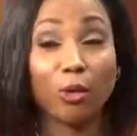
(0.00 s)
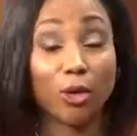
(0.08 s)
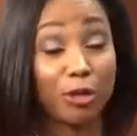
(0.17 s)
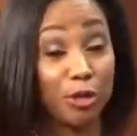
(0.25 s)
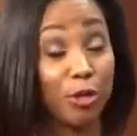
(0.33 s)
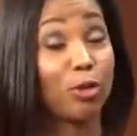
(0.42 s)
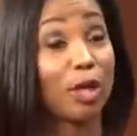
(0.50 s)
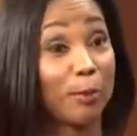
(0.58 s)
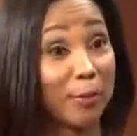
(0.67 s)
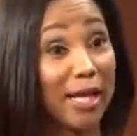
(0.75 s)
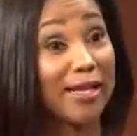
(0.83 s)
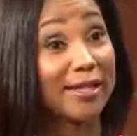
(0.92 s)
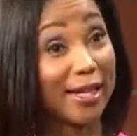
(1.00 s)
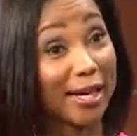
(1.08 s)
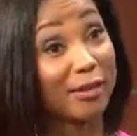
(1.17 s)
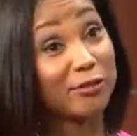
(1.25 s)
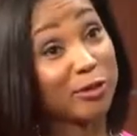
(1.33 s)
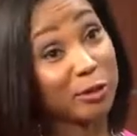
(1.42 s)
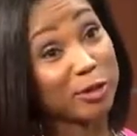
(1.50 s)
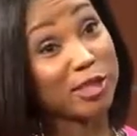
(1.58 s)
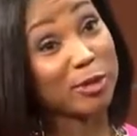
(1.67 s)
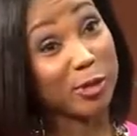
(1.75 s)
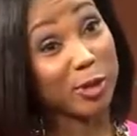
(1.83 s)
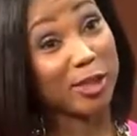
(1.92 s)
Well, you want a mate that kind of feels
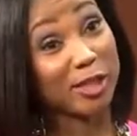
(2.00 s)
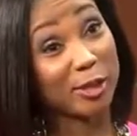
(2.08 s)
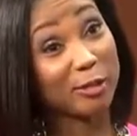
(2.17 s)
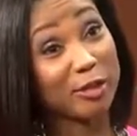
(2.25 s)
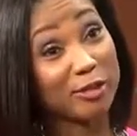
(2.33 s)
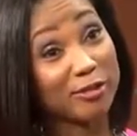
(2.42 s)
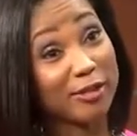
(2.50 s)
similar, don't you?